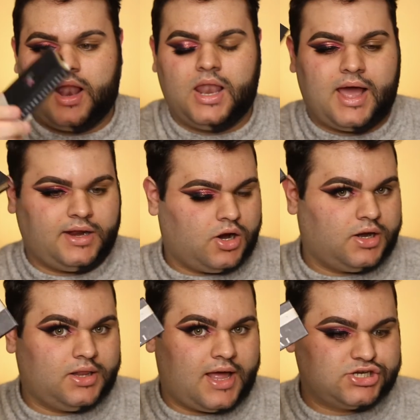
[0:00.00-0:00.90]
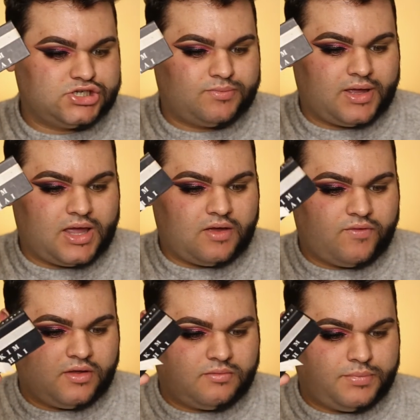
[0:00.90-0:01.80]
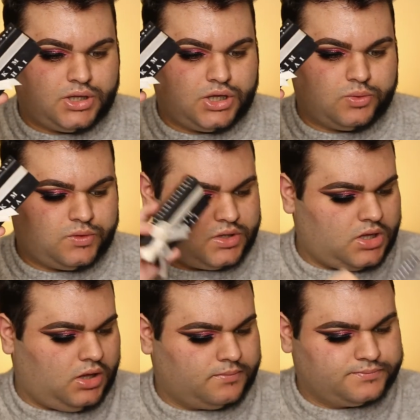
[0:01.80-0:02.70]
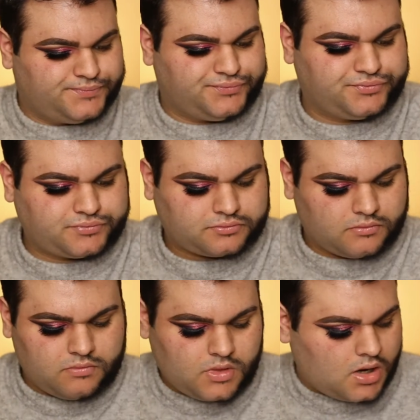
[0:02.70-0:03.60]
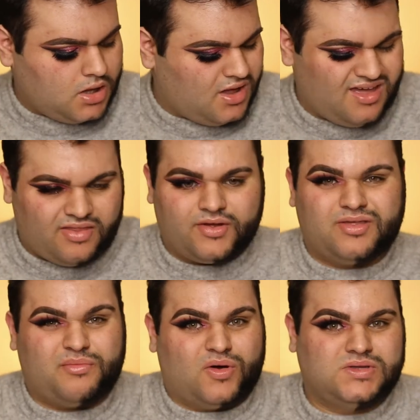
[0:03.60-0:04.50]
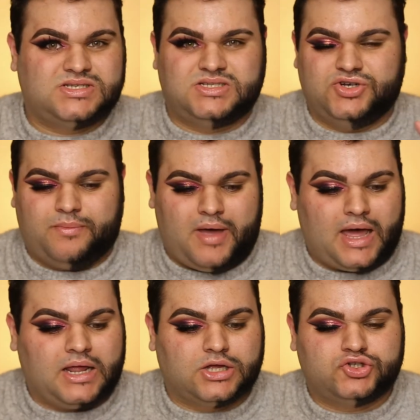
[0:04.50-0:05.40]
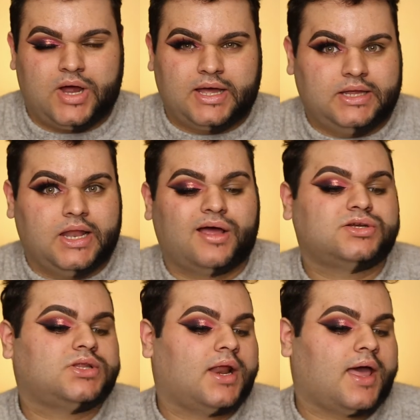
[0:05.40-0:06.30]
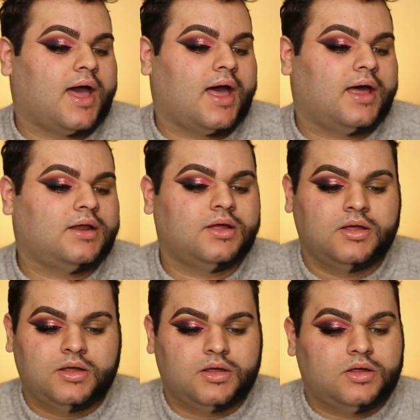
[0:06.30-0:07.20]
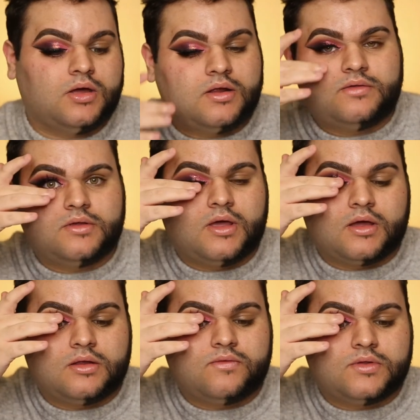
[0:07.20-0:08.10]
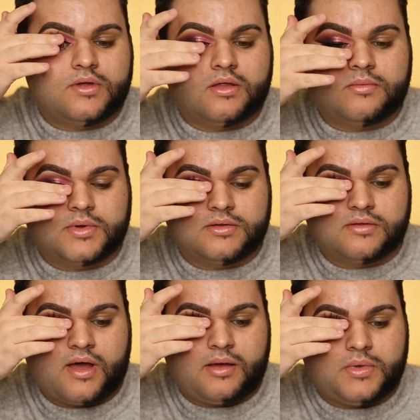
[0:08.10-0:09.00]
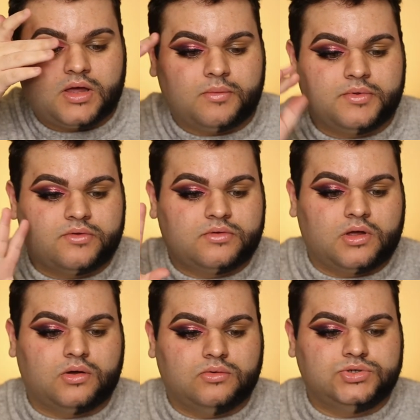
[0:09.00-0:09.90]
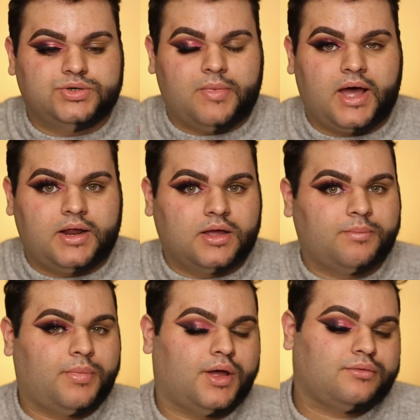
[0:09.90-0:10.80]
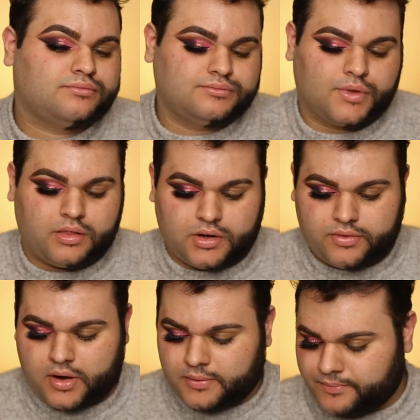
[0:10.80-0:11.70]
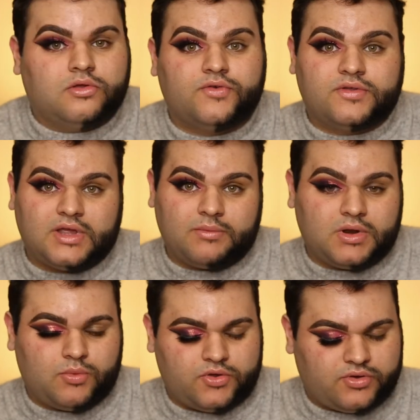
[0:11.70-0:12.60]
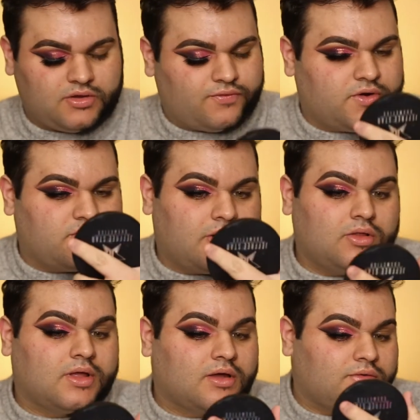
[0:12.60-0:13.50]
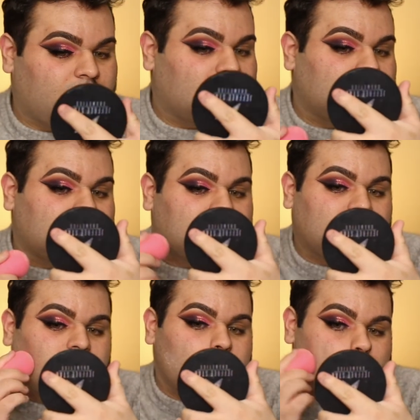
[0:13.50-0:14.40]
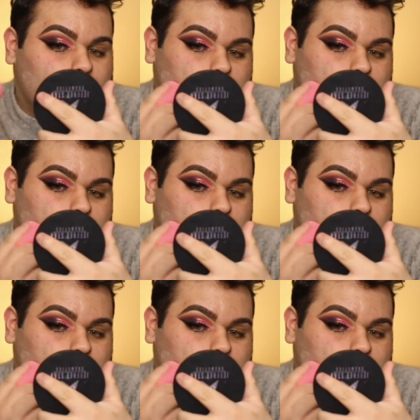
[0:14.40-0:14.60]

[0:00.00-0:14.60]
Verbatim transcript: Lionhearted Lashes by Kate Face Beauty. They're the most dramatic, draggy lash that I had. You honestly can't even tell them because this eye makeup is so dramatic, but they're there. So for skin, I'm gonna moisturize first so I don't look like a fucking lizard.